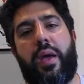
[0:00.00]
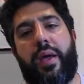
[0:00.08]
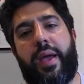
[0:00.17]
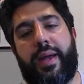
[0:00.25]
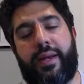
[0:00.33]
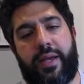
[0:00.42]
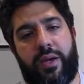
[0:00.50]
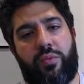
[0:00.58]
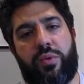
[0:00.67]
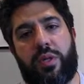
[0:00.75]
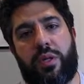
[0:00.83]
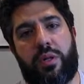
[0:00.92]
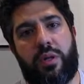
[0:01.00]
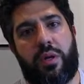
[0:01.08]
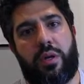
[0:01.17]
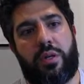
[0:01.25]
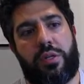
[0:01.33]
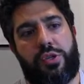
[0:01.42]
and it will
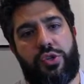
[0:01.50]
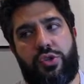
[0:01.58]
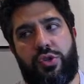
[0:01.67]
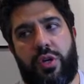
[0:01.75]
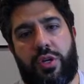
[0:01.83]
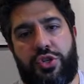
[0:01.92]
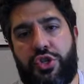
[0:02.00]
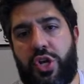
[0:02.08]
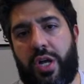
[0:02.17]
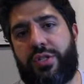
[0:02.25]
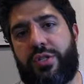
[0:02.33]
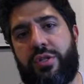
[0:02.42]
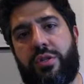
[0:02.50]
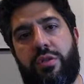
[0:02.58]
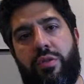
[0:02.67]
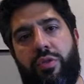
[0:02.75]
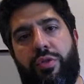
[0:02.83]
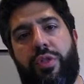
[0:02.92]
adjust
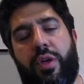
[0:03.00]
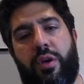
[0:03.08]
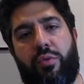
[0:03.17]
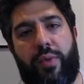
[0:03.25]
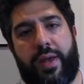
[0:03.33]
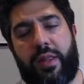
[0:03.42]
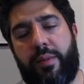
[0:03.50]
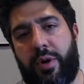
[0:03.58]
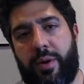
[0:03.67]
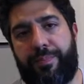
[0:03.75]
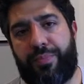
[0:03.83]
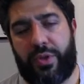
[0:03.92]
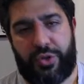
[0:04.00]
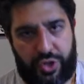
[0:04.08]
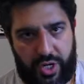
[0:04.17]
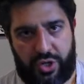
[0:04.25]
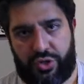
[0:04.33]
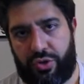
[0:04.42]
the rate limiter and
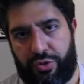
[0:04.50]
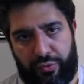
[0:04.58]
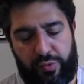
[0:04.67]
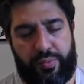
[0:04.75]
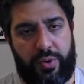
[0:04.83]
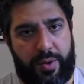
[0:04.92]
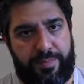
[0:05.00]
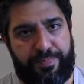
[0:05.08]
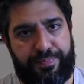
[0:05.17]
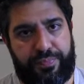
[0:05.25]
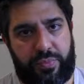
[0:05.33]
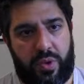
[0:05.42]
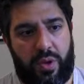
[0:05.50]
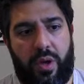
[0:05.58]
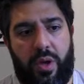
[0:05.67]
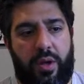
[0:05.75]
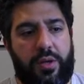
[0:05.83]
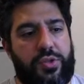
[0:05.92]
change the throughput
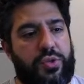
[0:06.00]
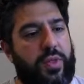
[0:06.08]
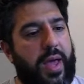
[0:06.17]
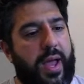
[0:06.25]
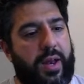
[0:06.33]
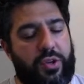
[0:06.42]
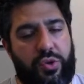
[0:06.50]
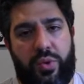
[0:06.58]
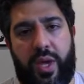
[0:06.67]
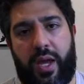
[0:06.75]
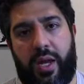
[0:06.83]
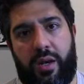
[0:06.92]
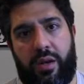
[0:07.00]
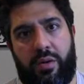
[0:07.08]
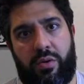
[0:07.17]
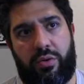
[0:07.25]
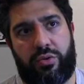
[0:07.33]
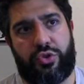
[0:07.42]
so that you can
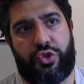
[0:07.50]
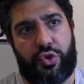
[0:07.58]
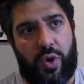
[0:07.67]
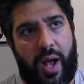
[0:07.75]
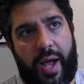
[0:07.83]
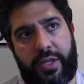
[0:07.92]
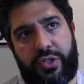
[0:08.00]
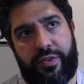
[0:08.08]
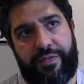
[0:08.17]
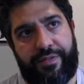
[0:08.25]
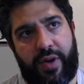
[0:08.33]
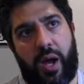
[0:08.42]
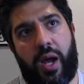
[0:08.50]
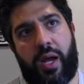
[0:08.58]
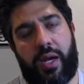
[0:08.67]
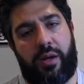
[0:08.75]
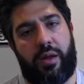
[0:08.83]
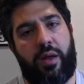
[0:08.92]
try to
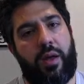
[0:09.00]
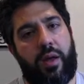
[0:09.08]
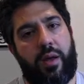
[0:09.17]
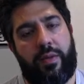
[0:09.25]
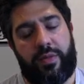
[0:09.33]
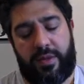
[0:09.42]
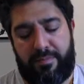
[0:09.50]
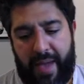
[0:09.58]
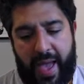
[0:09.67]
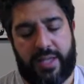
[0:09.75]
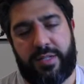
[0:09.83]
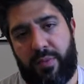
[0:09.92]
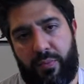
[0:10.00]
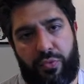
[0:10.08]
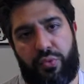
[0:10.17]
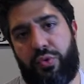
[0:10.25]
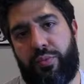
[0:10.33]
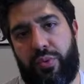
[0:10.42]
find the maximum
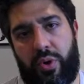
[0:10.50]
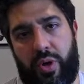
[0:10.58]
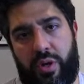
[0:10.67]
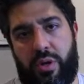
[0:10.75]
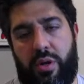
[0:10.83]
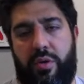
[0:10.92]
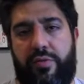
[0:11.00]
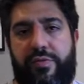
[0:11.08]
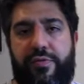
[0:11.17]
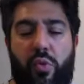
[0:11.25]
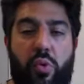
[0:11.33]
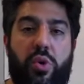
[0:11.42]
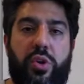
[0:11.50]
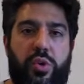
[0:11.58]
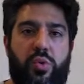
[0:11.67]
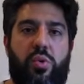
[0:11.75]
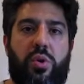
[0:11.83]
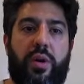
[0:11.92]
throughput for
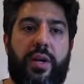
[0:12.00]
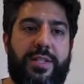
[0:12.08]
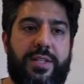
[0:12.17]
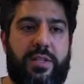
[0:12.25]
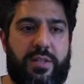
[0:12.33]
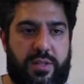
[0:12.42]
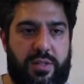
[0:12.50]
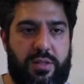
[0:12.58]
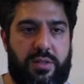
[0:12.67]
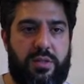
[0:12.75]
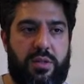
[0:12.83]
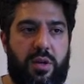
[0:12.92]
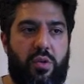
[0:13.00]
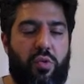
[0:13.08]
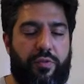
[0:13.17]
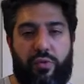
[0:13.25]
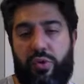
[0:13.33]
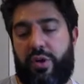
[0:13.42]
your instances or
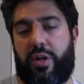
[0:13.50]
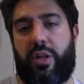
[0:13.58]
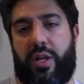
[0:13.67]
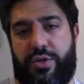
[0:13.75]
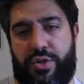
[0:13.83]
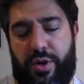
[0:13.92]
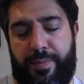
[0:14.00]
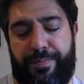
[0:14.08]
for your cluster,